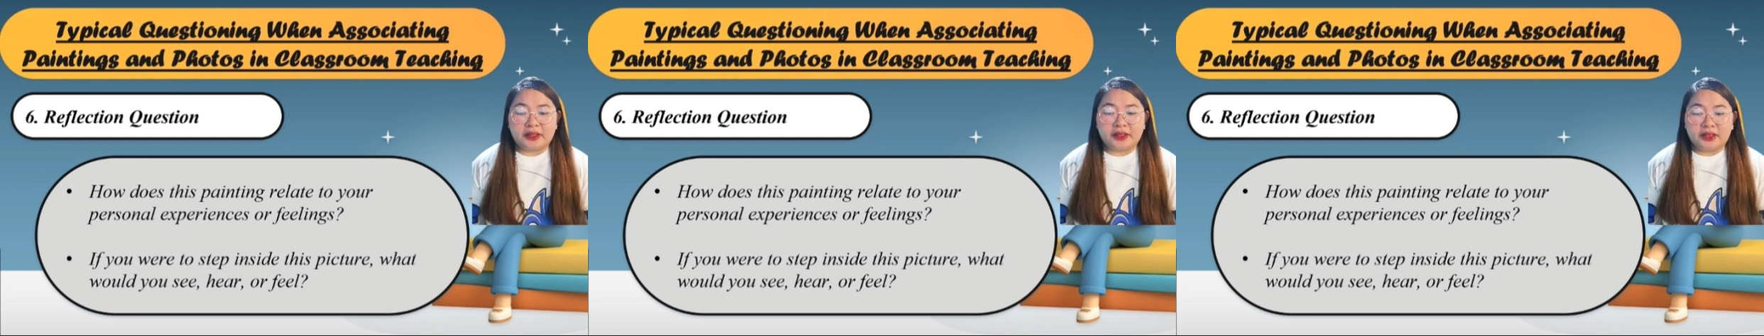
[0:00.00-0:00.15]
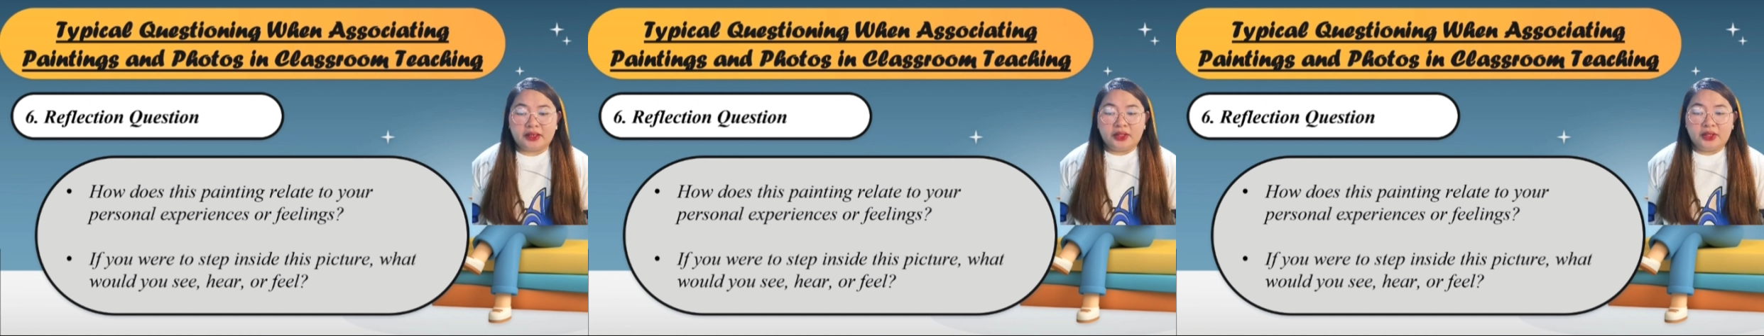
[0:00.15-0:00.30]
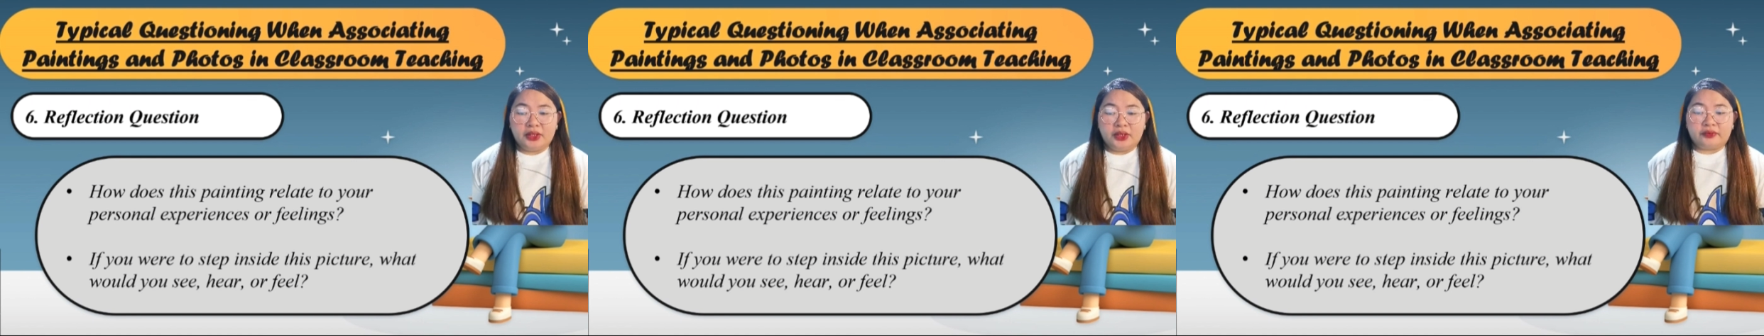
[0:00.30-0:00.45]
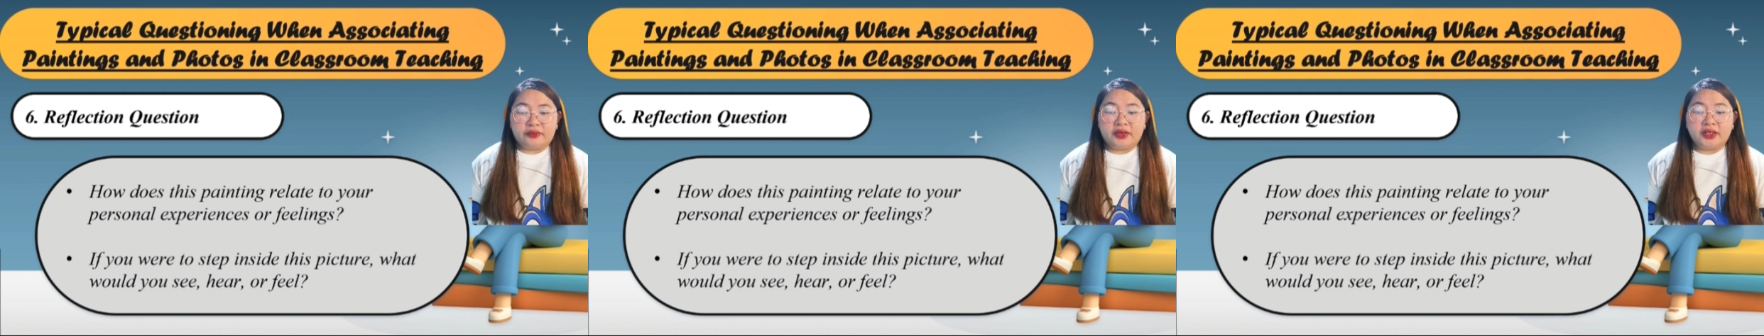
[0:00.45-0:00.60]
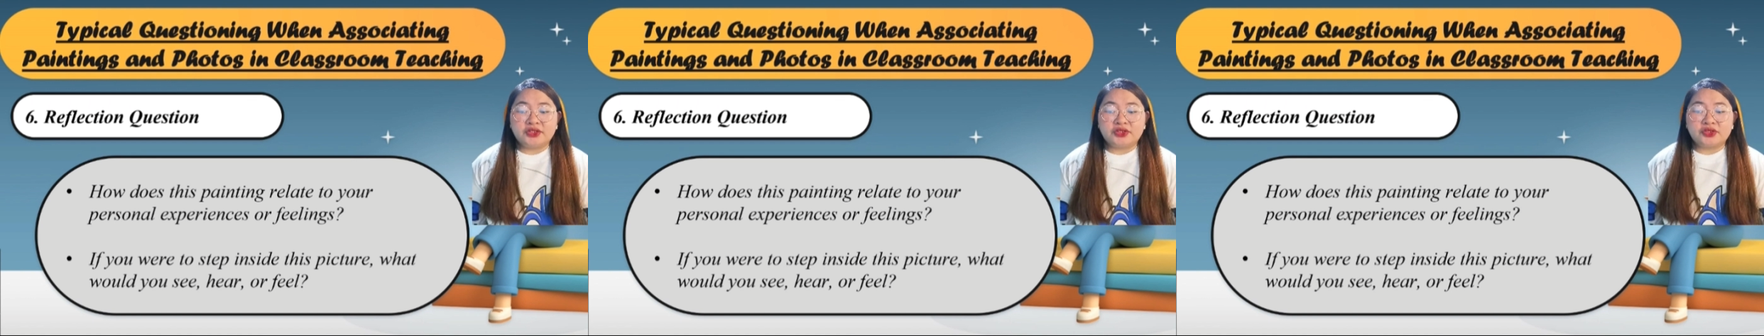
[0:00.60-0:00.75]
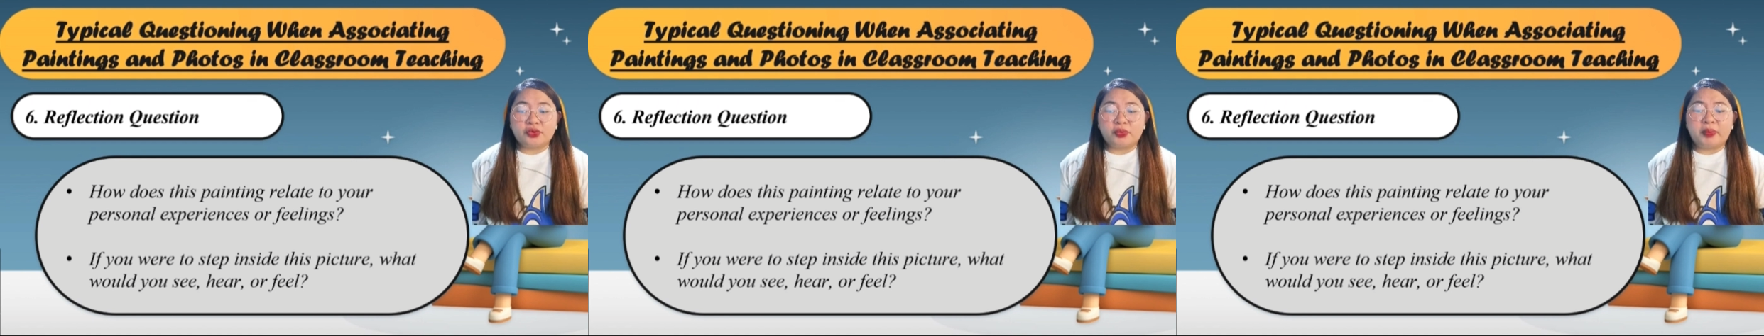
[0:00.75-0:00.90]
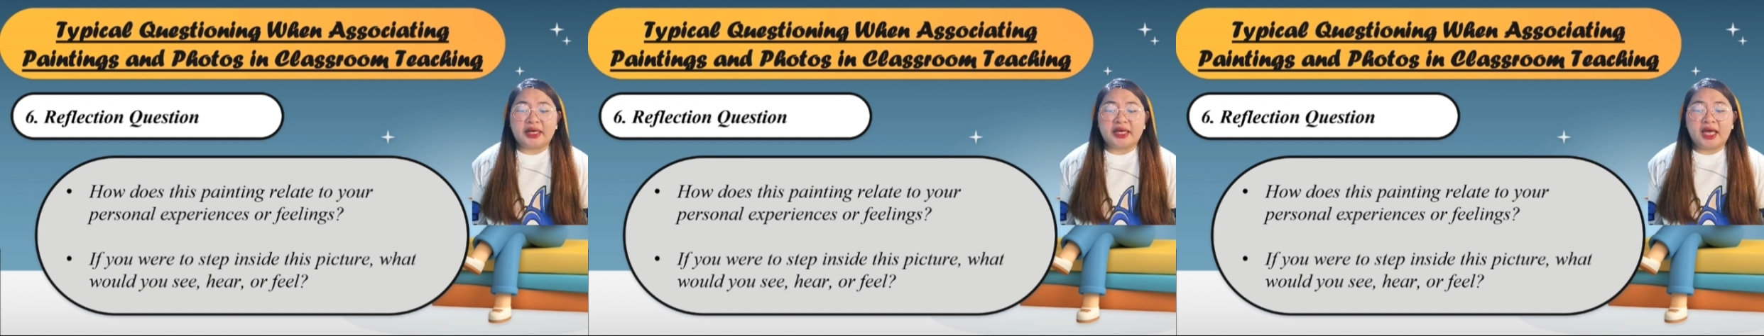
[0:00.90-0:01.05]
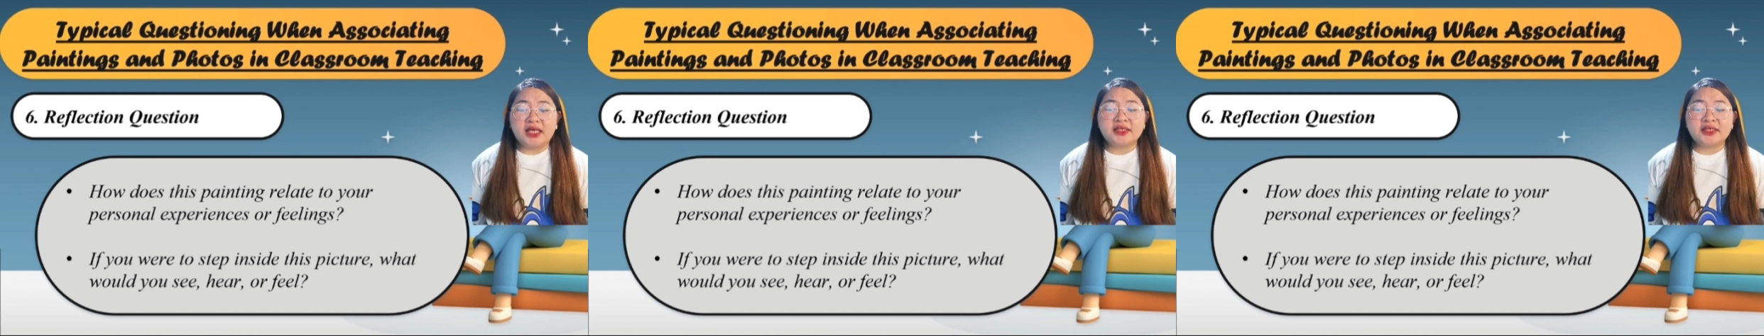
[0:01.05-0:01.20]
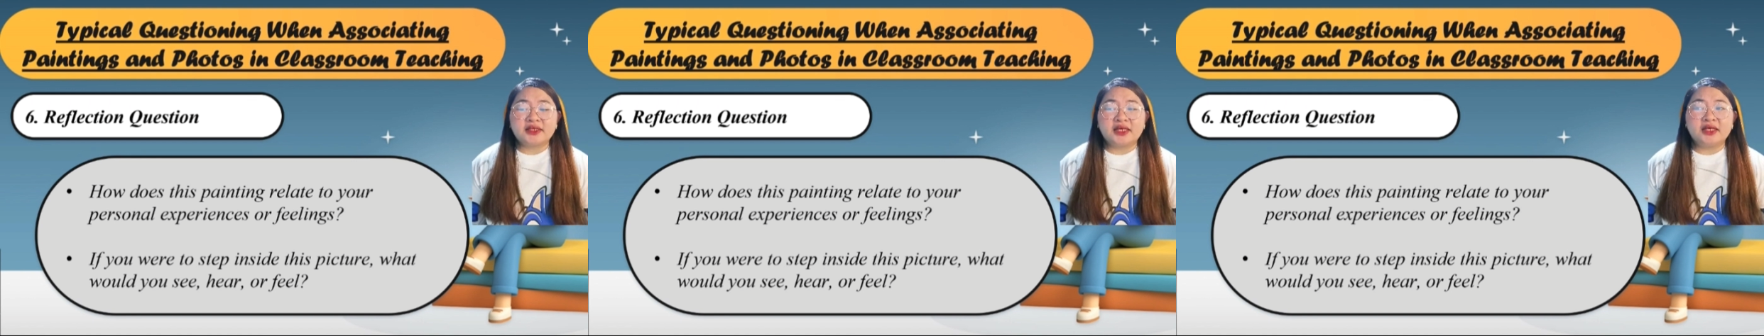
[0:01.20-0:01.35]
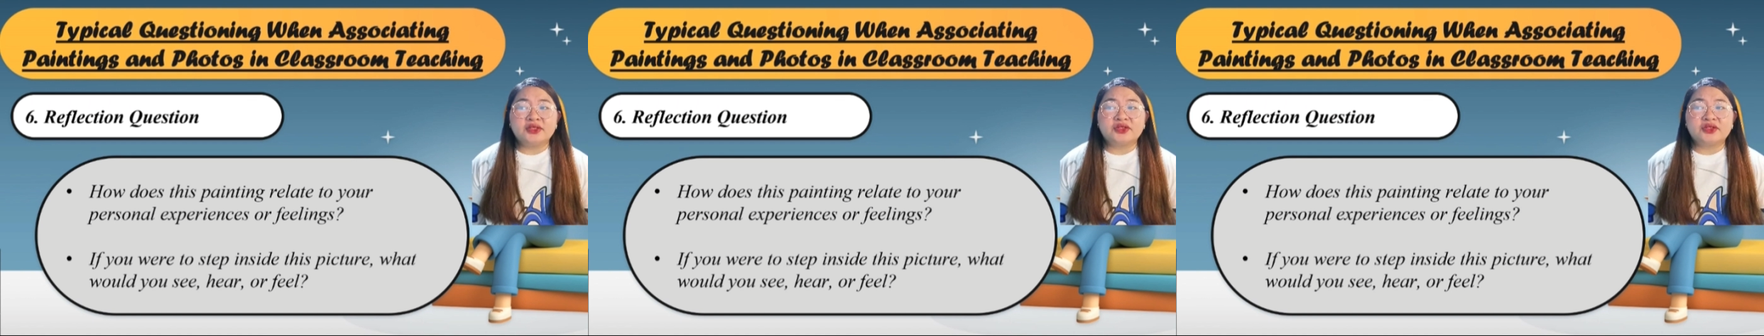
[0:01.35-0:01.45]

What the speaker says: Right? So by asking some